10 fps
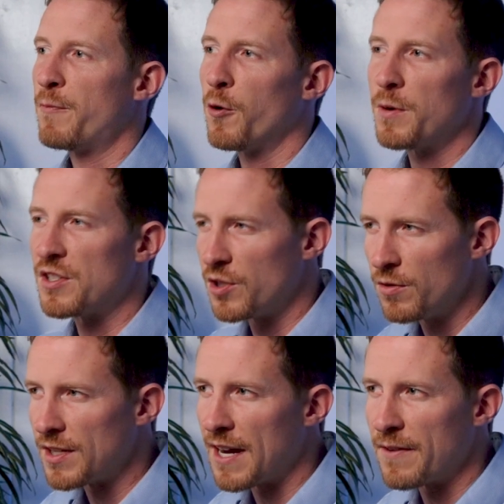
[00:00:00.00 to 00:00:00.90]
And before we
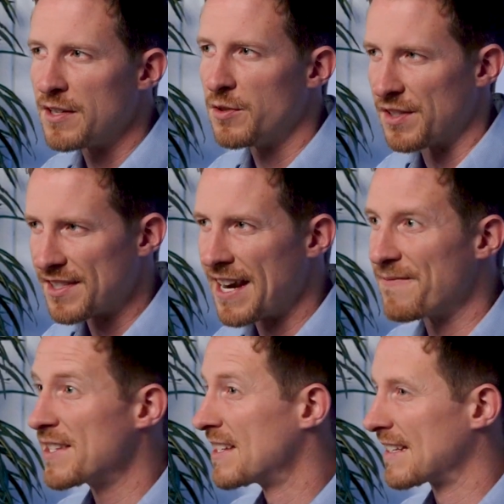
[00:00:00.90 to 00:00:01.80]
do dive into the
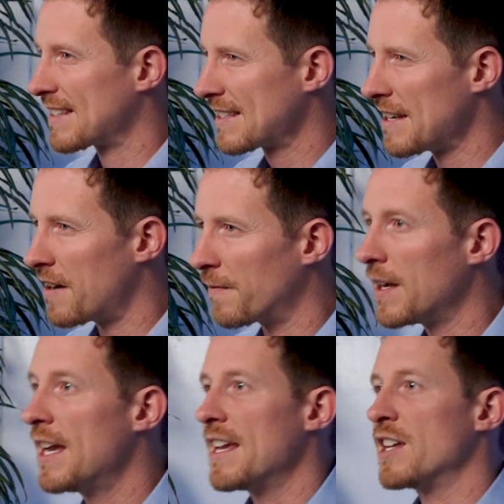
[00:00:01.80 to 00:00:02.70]
site visit itself,
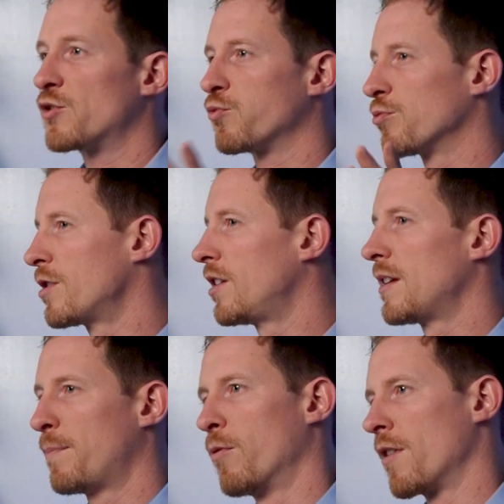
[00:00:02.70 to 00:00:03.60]
it's
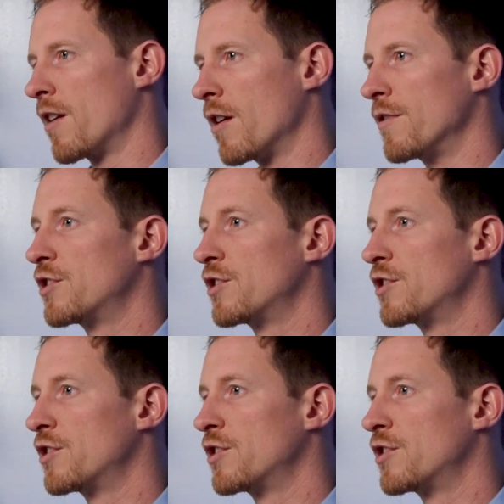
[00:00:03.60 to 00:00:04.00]
really important to know